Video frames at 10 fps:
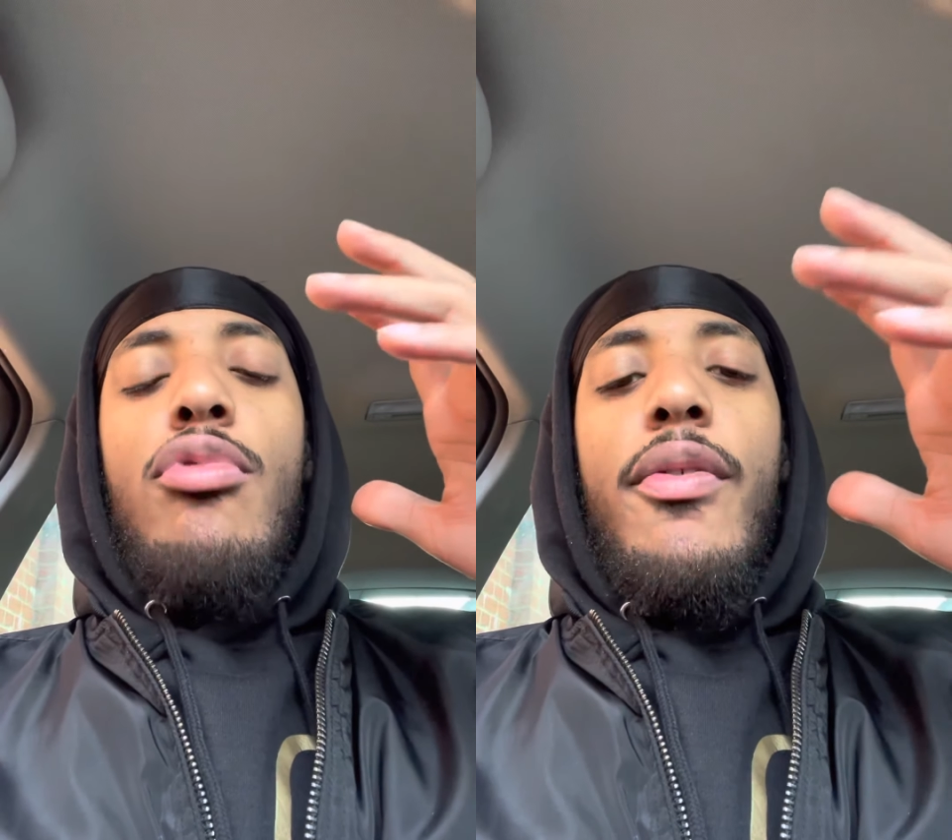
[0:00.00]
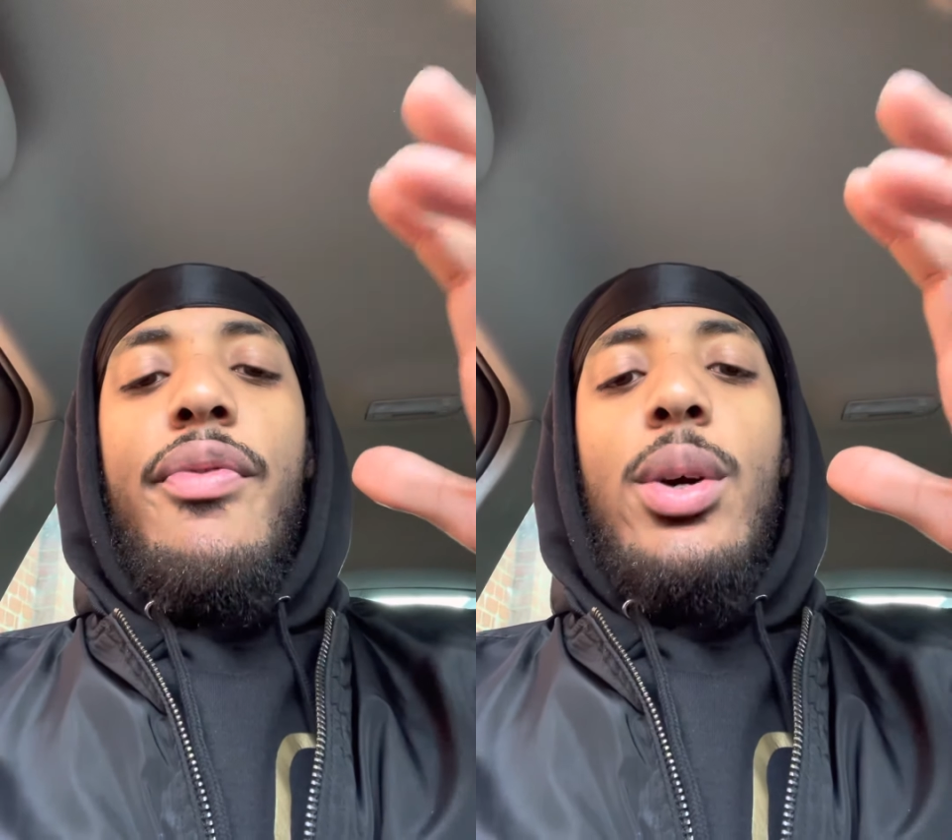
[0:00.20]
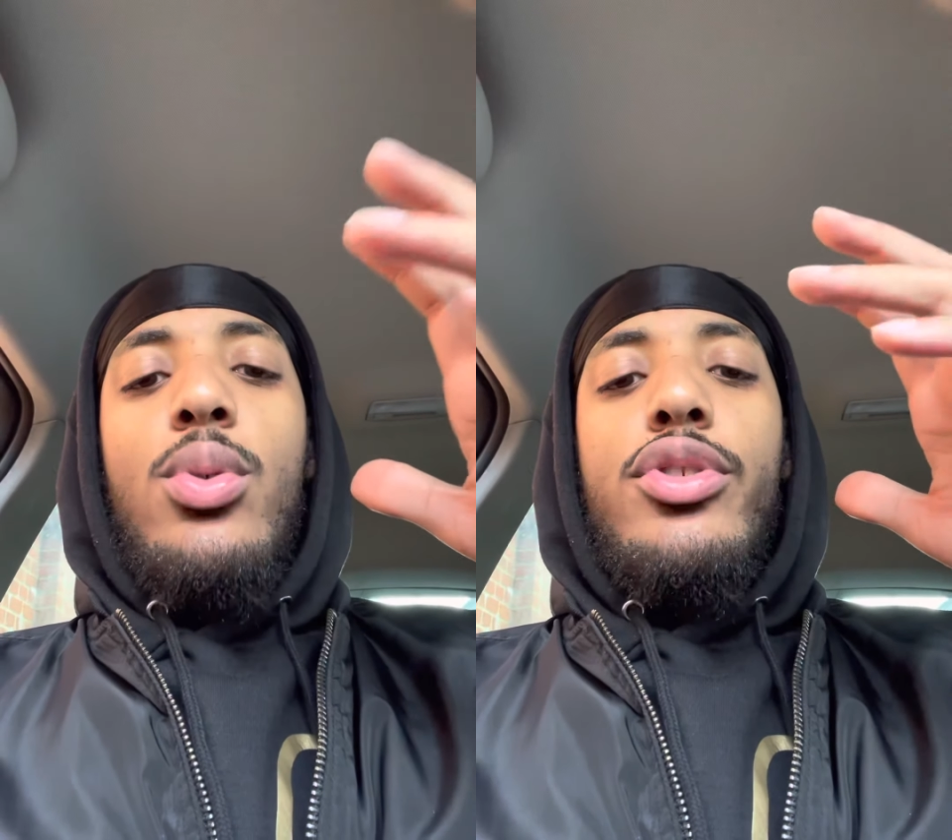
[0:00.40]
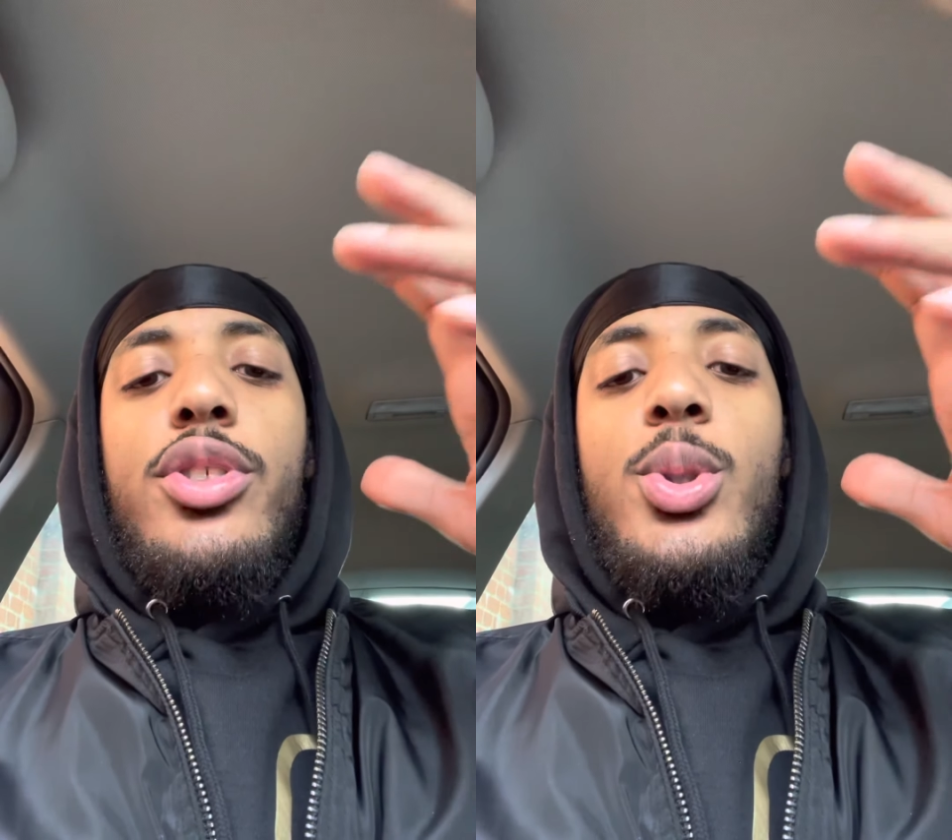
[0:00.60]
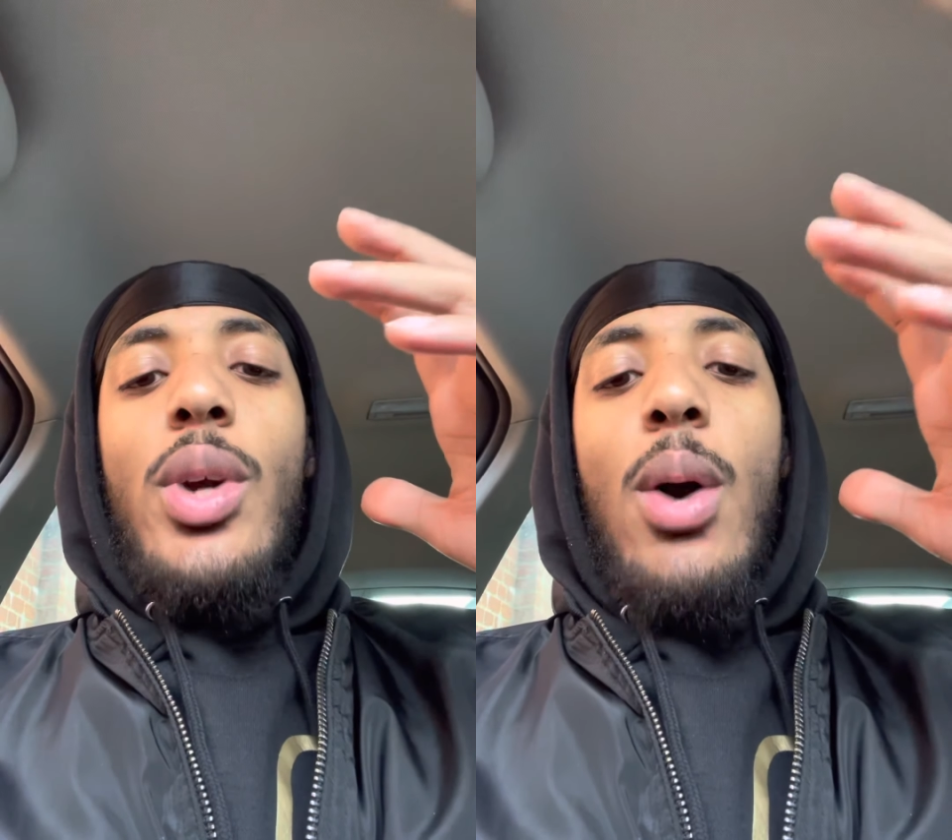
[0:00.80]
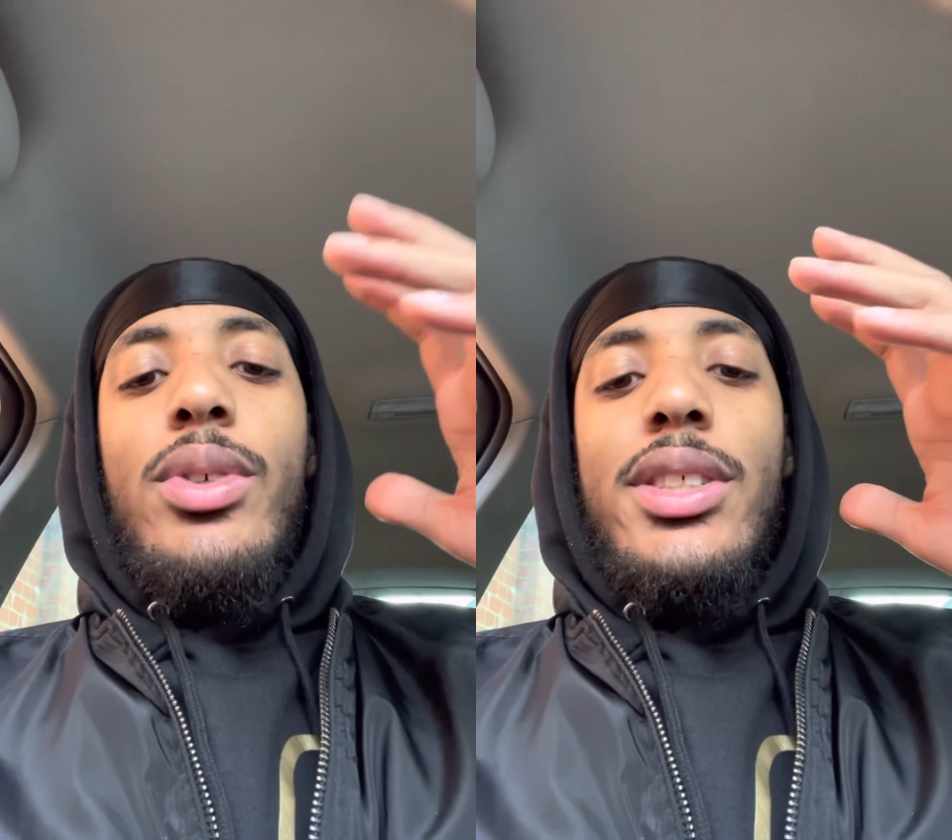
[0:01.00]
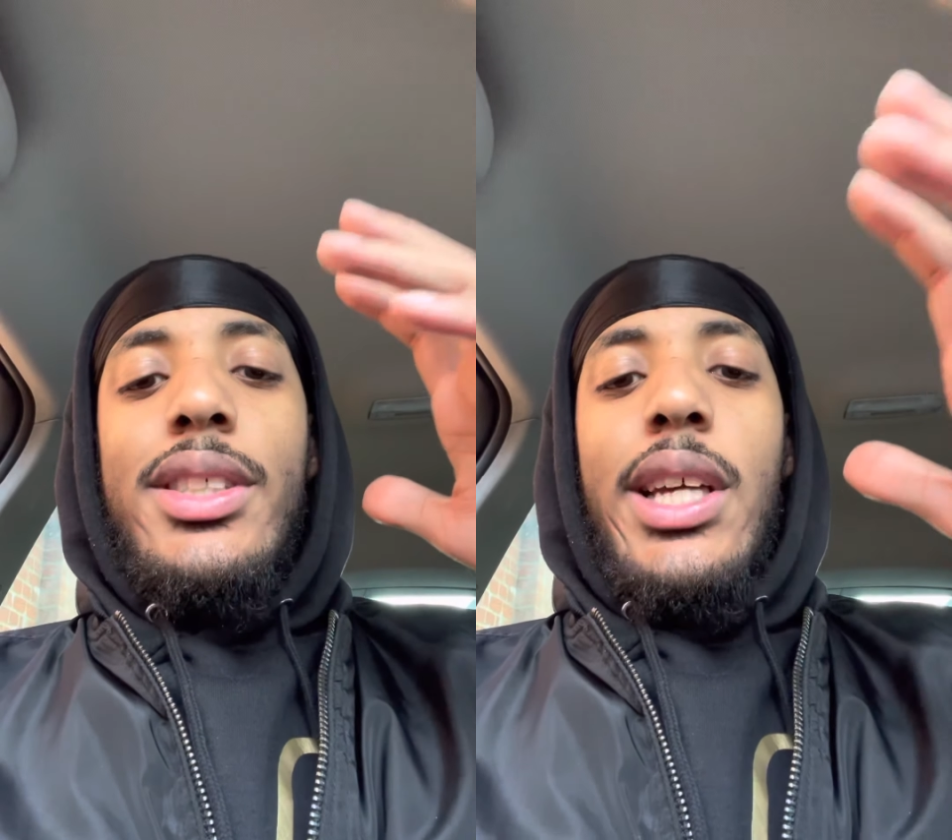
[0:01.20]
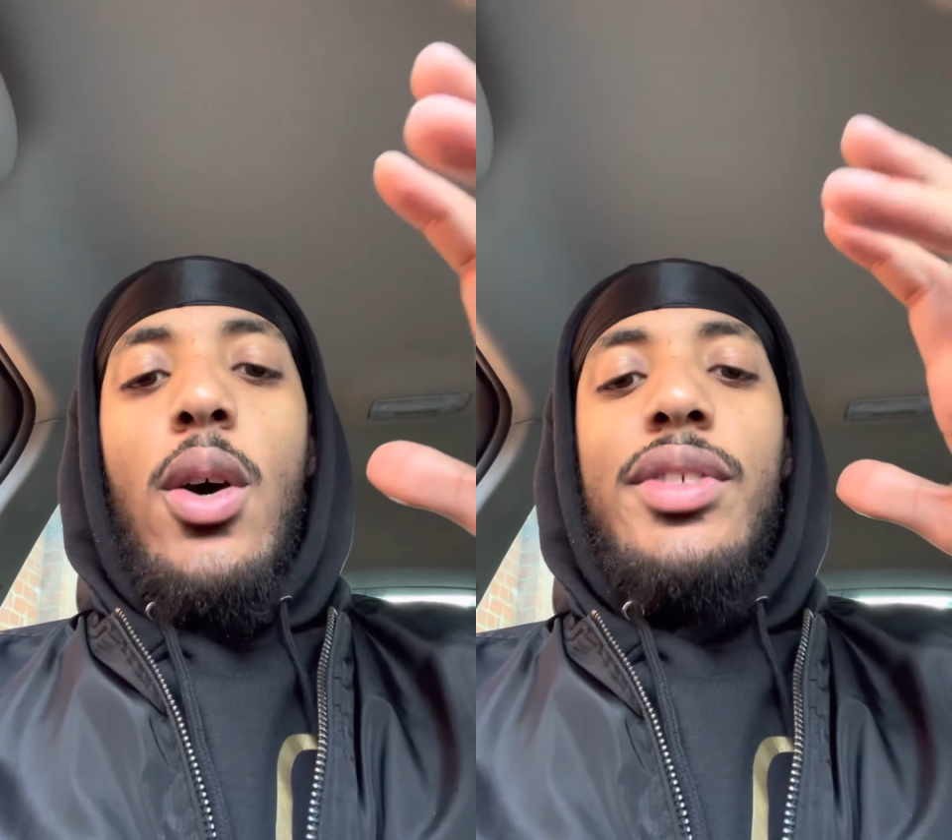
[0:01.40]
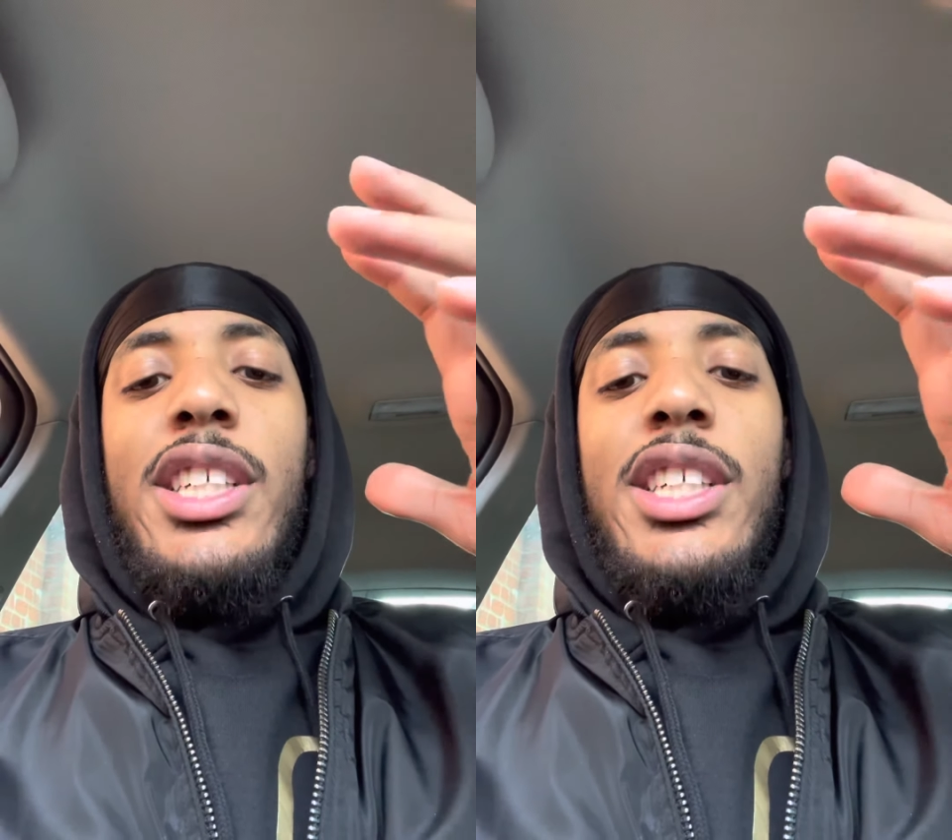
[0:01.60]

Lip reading: revealed to ourselves.